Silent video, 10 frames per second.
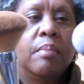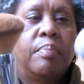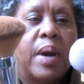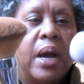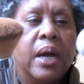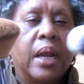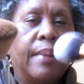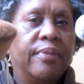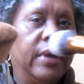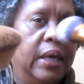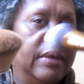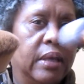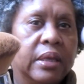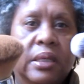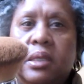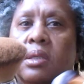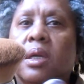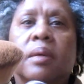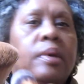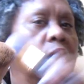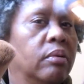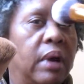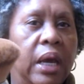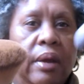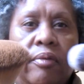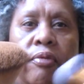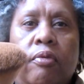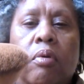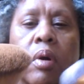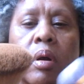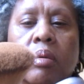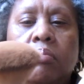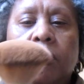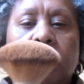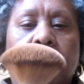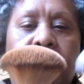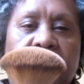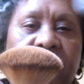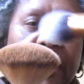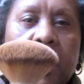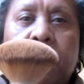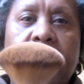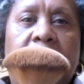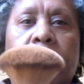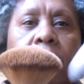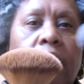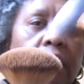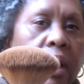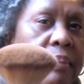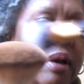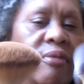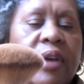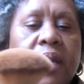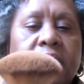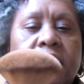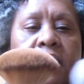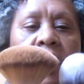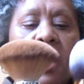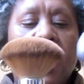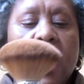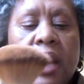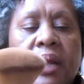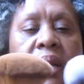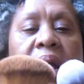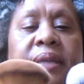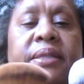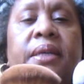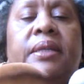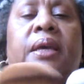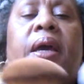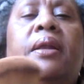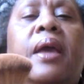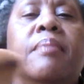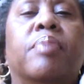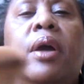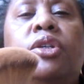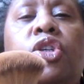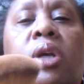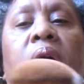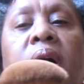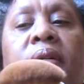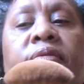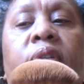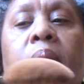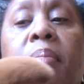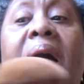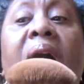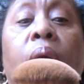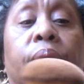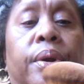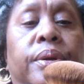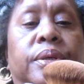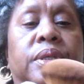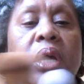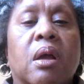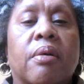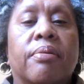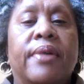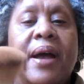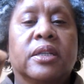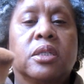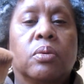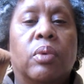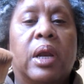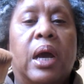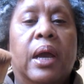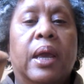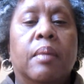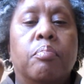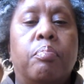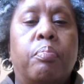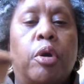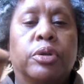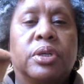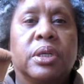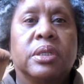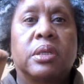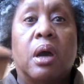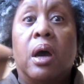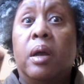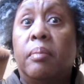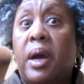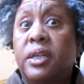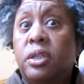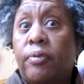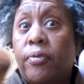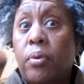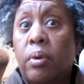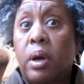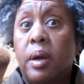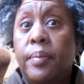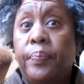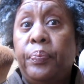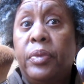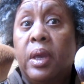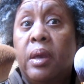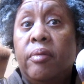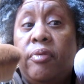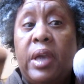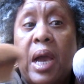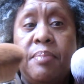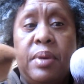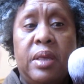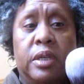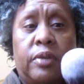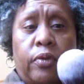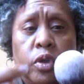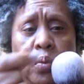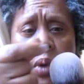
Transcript: but I'm thinking that this is going to be great for buffing powder on my face. And I did get a bunch of powders. That's what I purchased on my Sephora VIB this first